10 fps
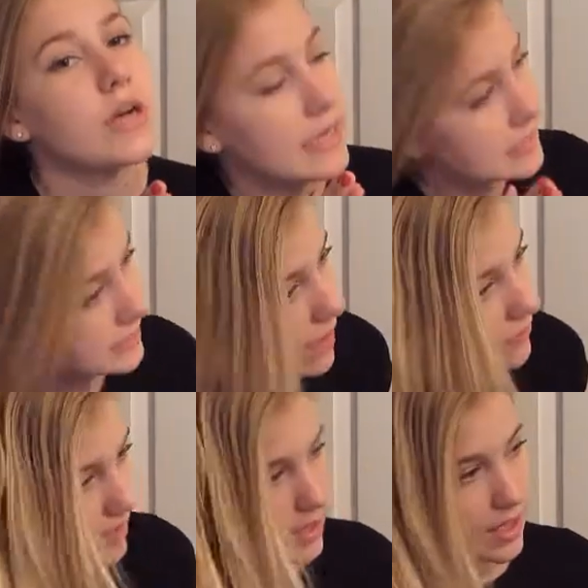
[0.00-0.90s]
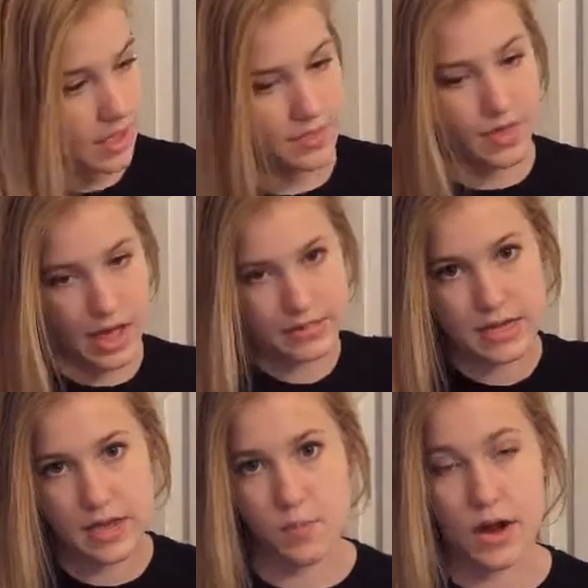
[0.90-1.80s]
guys the outfit that
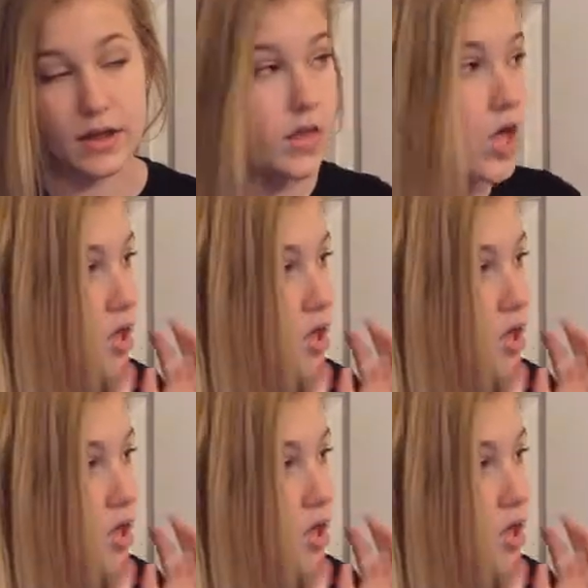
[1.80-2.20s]
I'm wearing.